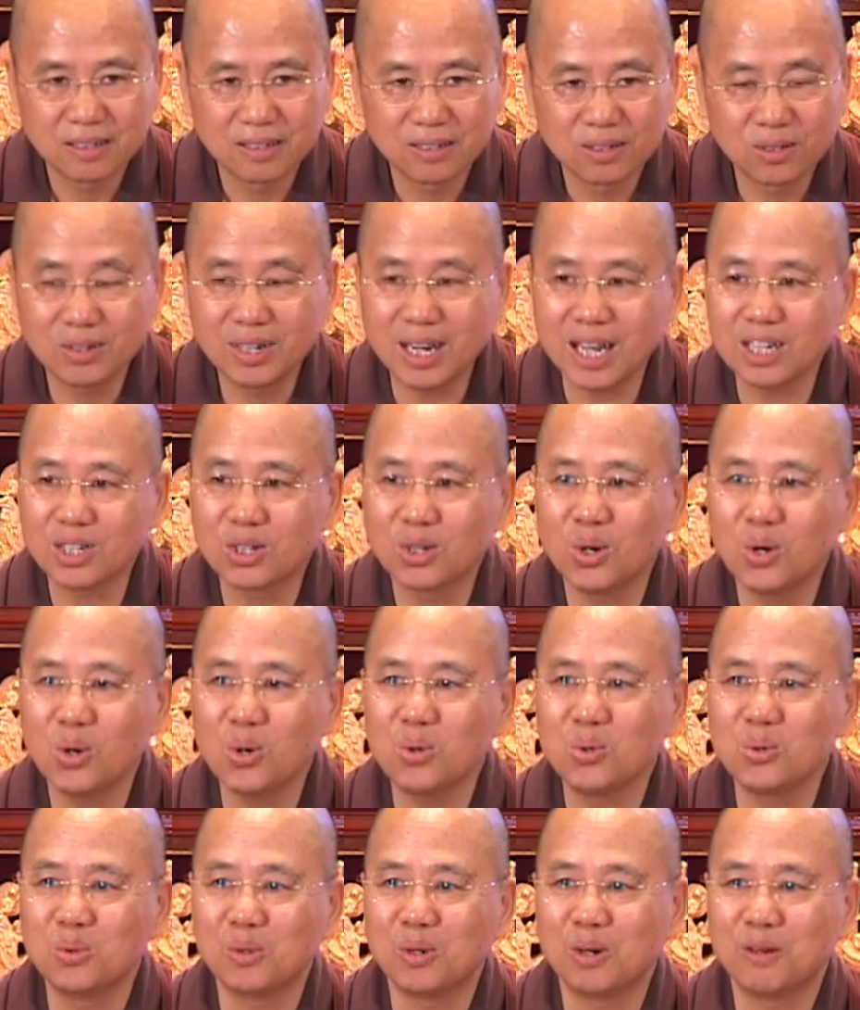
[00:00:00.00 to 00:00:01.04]
You let
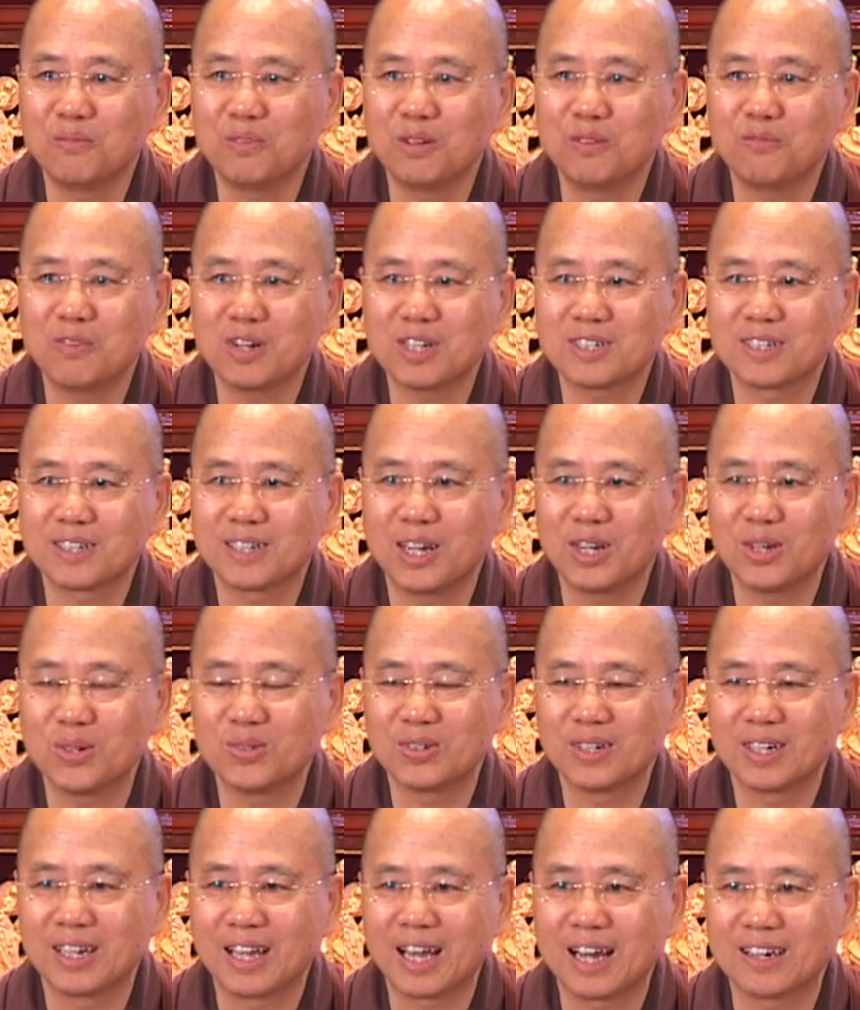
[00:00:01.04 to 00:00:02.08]
go of investigation
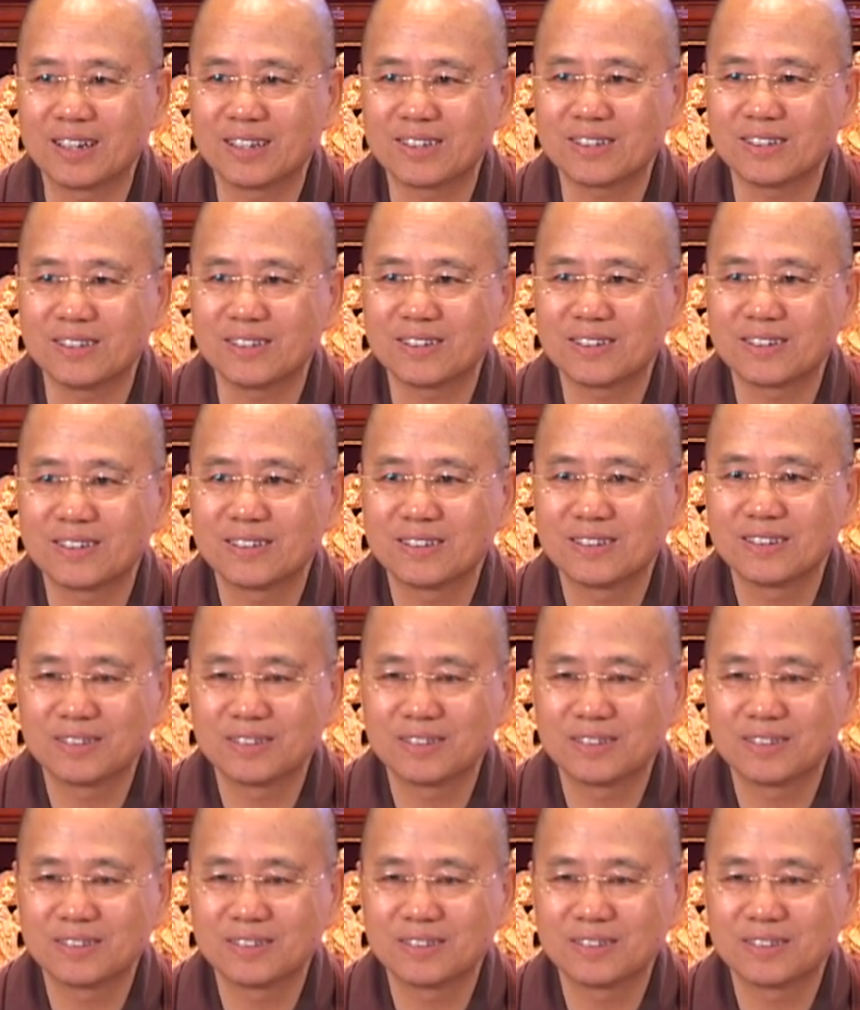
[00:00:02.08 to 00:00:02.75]
and analysis.